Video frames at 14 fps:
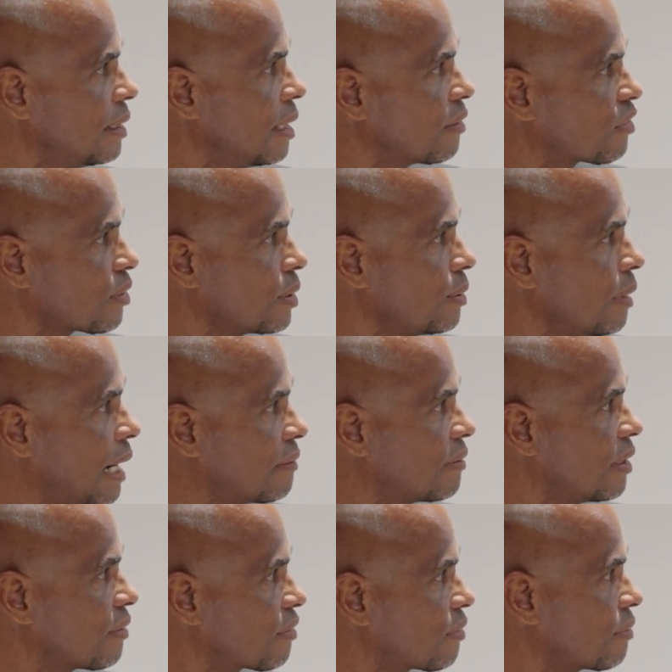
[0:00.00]
And so you have
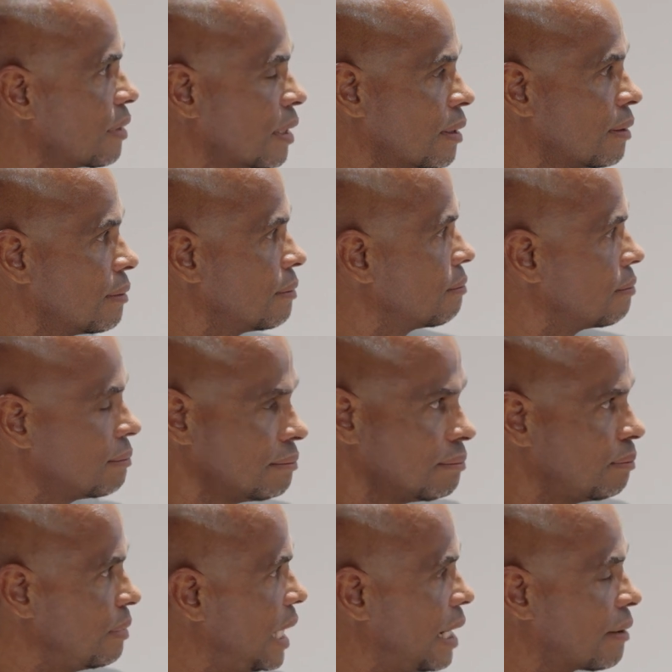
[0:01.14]
this,
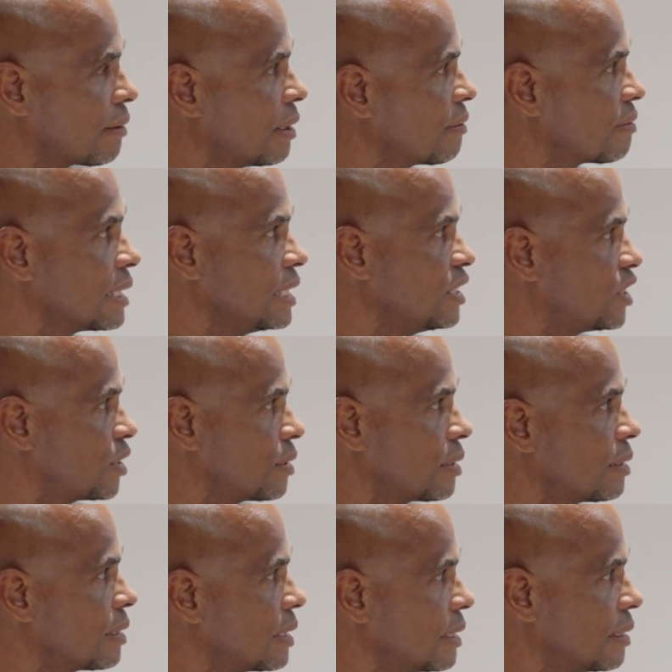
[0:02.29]
area of
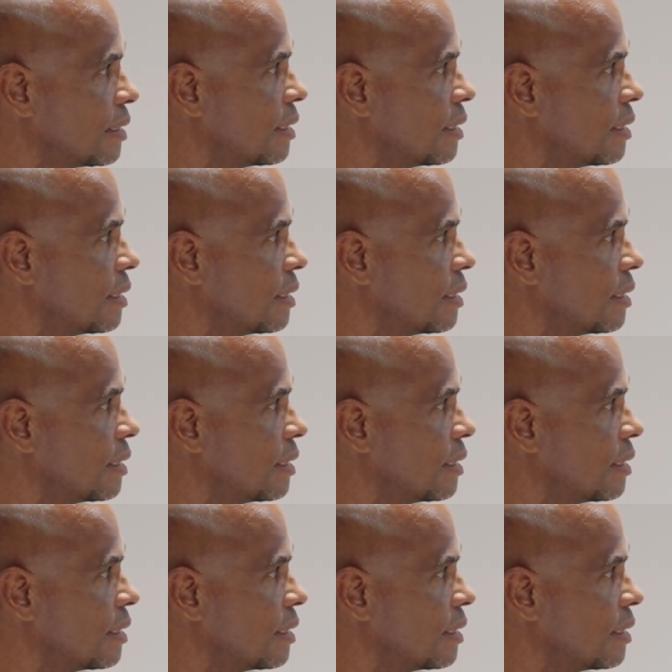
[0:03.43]
leisure,